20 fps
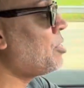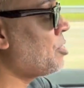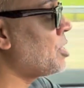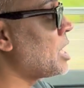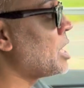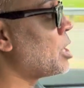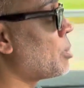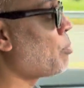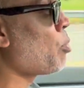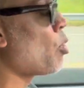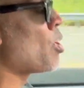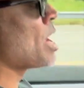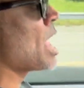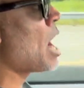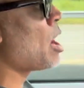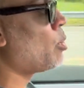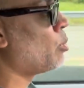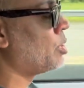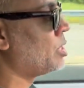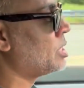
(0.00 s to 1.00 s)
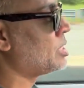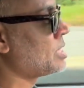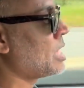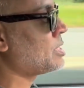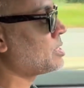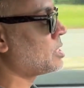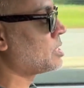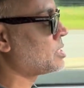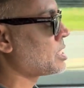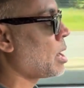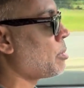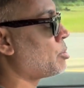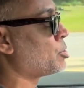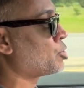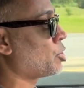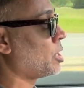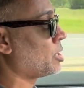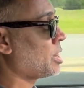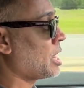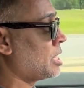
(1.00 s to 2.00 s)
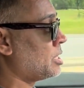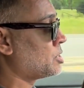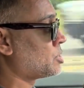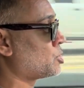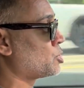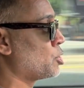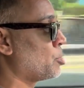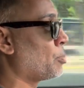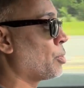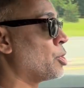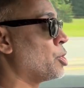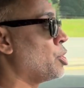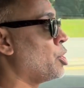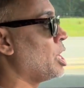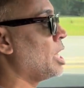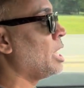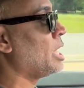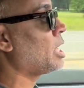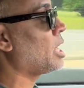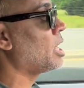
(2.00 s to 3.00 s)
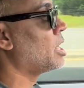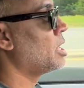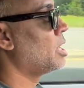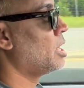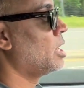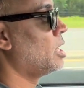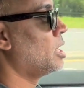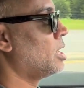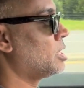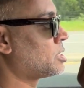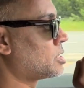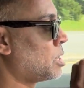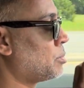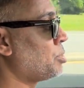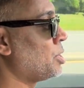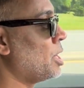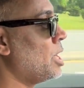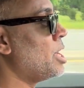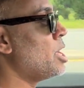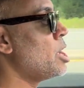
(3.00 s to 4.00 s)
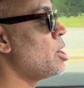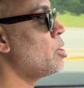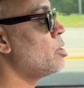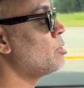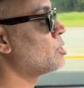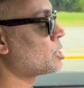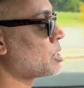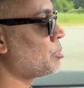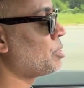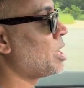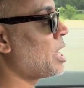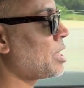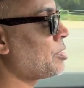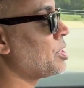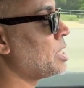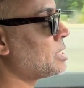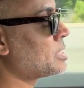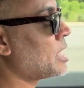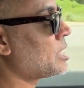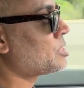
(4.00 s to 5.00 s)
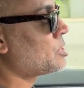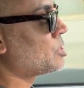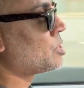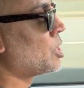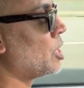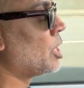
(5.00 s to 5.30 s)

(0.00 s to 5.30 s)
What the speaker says: thing to point out with the Tesla Cybertruck that is super unique, something new, something I think Tesla's going